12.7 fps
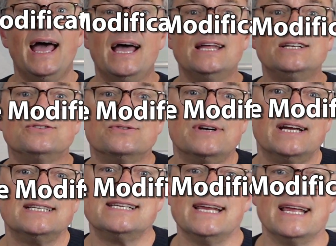
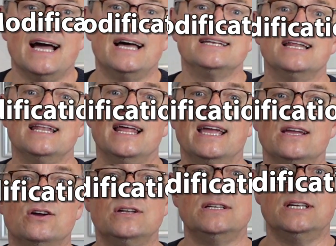Addressing underlying
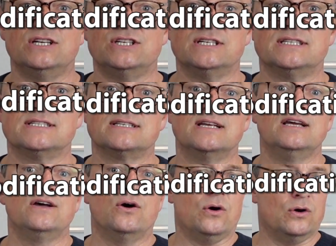conditions
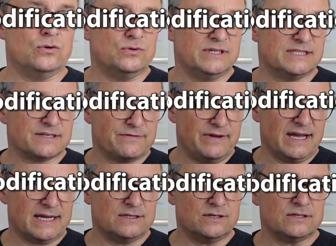or risk
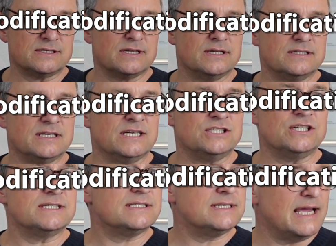factors such
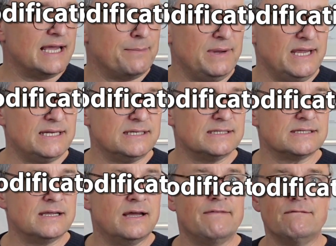as
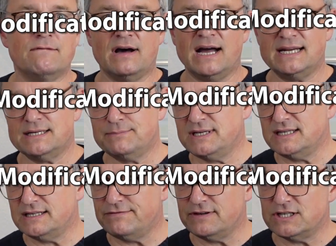diabetes, vitamin
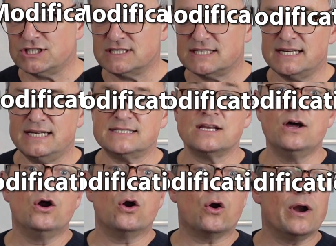deficiencies,
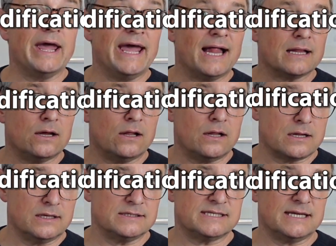or alcohol
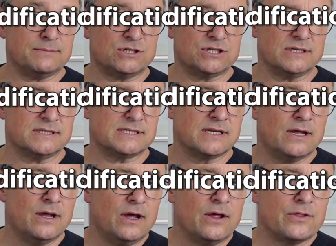consumptions
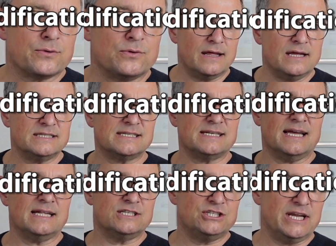through
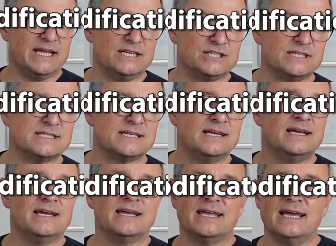lifestyle changes
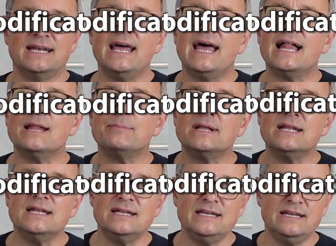can help
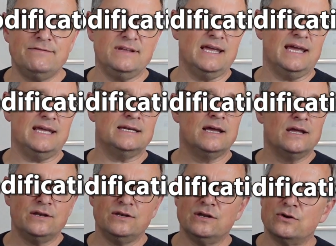alleviate
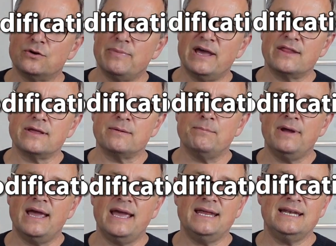neuropathic
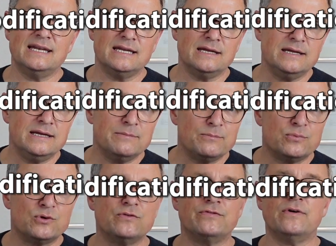pain and
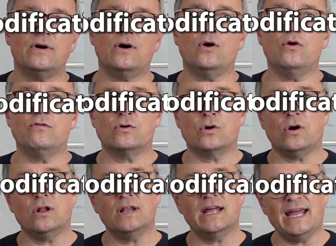improve
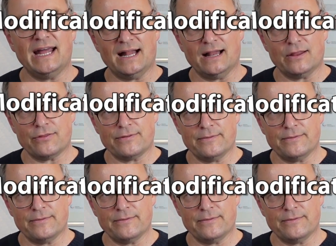overall health.